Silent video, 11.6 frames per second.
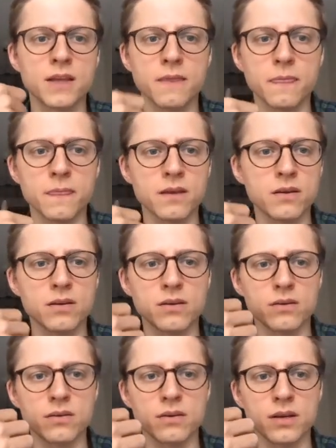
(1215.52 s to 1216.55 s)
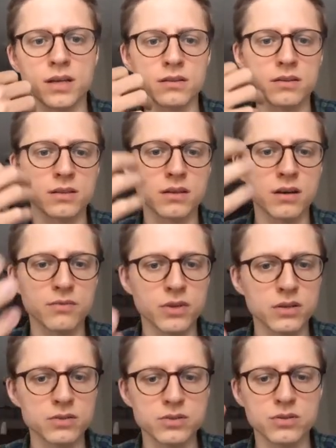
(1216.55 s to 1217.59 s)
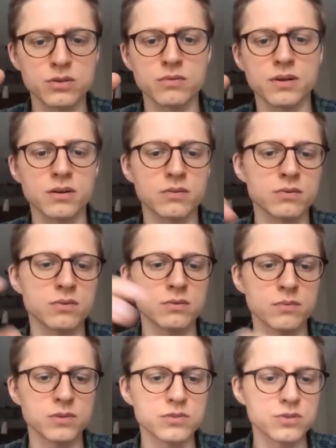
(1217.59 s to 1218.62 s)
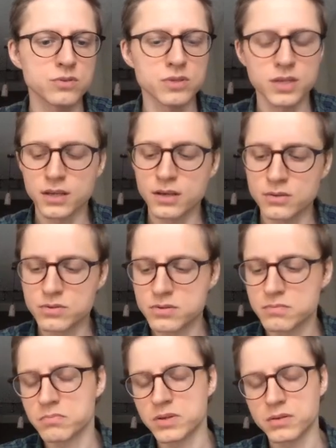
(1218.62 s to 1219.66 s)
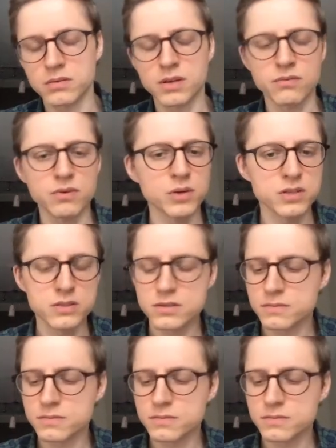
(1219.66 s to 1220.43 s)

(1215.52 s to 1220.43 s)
and GraphQL Server on those hangouts every month.